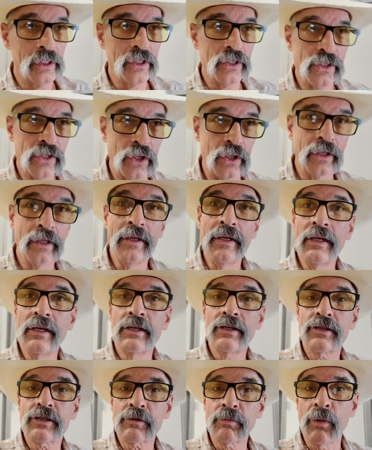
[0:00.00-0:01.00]
is
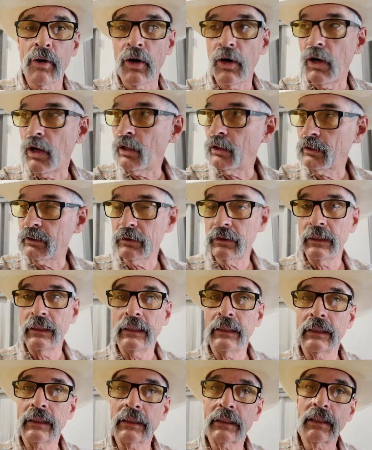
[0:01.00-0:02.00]
small
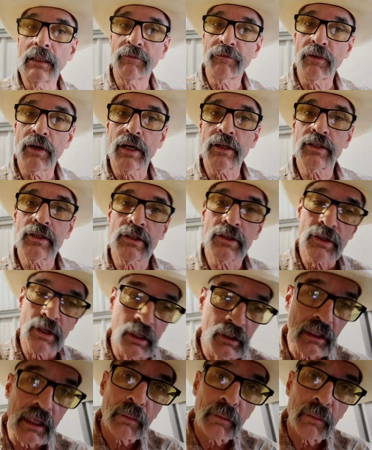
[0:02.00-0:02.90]
and the Kit Foxes are not